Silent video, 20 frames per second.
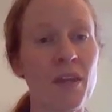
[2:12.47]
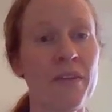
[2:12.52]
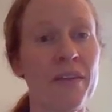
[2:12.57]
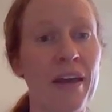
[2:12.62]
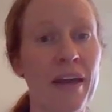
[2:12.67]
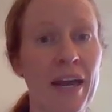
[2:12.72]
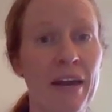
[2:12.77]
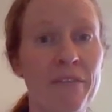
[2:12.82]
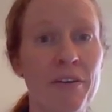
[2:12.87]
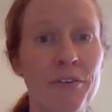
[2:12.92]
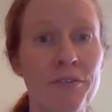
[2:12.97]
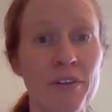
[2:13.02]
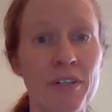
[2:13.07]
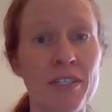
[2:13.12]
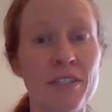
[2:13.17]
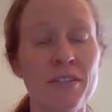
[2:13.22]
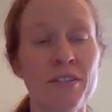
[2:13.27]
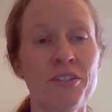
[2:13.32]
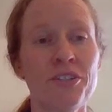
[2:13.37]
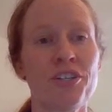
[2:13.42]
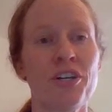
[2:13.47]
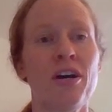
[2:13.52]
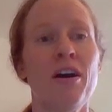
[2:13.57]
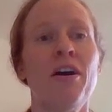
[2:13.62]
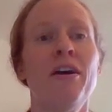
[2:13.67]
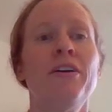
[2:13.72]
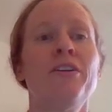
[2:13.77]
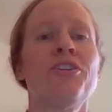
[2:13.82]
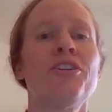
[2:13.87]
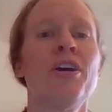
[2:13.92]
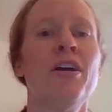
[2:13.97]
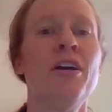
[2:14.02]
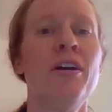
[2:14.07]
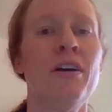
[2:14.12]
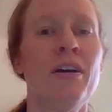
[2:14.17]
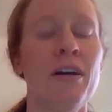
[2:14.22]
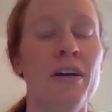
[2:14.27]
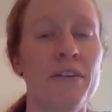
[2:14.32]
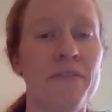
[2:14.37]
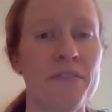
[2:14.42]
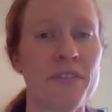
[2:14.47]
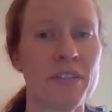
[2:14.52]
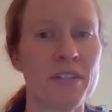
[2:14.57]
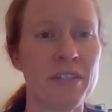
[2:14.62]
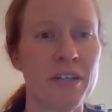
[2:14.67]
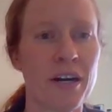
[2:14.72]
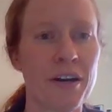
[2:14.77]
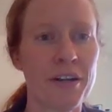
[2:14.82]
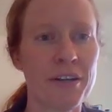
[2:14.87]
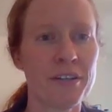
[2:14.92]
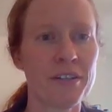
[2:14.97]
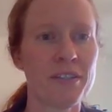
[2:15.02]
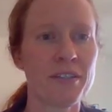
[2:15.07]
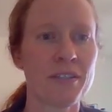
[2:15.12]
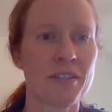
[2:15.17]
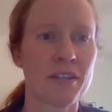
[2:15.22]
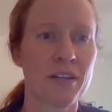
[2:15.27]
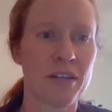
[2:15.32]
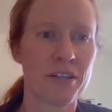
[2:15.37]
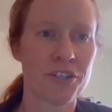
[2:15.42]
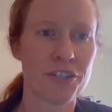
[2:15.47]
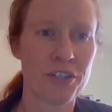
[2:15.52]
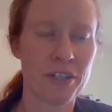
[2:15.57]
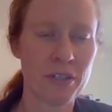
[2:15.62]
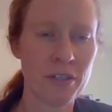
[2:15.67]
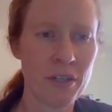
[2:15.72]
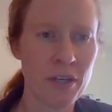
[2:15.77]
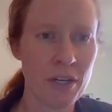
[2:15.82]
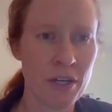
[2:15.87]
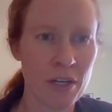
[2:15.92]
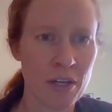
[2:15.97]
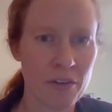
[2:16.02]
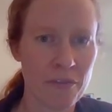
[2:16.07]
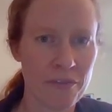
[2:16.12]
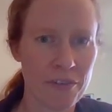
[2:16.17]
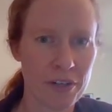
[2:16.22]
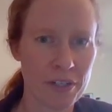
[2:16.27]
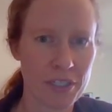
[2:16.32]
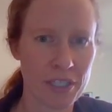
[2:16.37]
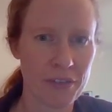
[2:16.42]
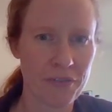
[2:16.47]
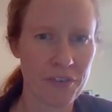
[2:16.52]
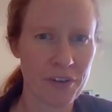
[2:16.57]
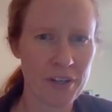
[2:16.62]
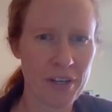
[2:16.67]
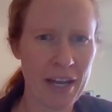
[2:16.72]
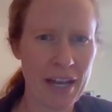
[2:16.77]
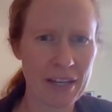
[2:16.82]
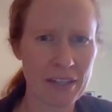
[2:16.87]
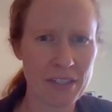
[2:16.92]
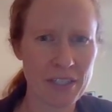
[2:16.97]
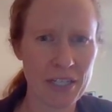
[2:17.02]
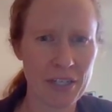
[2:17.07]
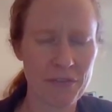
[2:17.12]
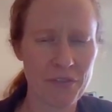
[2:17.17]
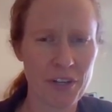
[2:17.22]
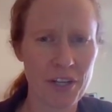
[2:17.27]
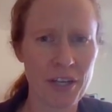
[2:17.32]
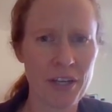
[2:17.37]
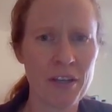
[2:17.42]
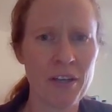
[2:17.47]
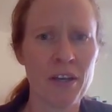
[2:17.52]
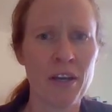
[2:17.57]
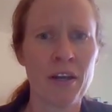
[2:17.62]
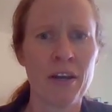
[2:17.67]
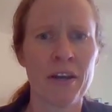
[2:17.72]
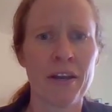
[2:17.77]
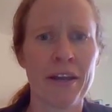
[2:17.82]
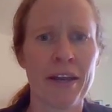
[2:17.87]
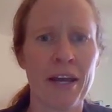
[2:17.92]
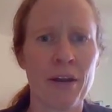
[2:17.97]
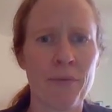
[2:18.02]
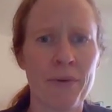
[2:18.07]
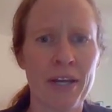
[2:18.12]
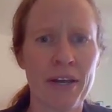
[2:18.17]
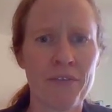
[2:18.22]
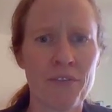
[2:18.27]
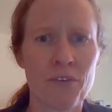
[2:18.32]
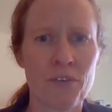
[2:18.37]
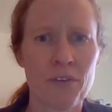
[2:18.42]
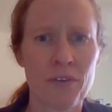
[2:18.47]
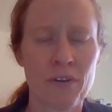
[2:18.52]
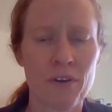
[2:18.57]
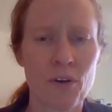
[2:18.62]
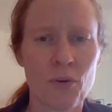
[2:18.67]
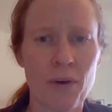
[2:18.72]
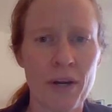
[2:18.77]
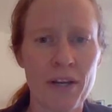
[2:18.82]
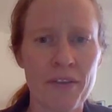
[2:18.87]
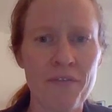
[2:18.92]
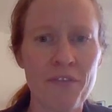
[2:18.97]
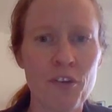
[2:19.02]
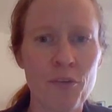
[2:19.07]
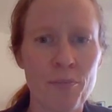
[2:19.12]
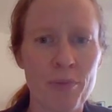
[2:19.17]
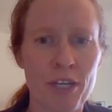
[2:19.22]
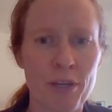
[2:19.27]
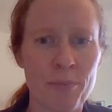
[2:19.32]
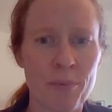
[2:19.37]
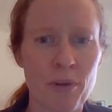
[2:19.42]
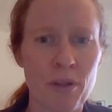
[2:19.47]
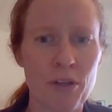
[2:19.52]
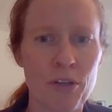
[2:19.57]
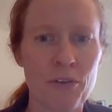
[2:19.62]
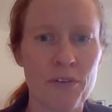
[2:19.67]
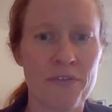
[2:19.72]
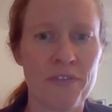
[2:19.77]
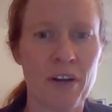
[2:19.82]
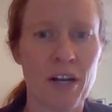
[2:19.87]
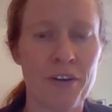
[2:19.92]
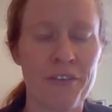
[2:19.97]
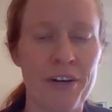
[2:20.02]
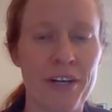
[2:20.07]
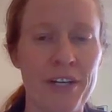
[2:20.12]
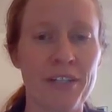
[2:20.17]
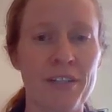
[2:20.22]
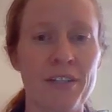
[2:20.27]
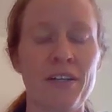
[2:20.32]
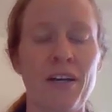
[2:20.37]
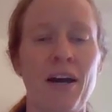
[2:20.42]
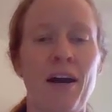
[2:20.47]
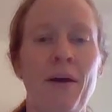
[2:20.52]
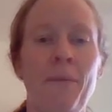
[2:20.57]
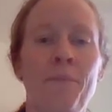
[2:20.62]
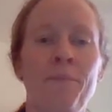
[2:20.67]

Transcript: that everyone is in charge of starting a discussion for a different activity. And we have quite a few people who have already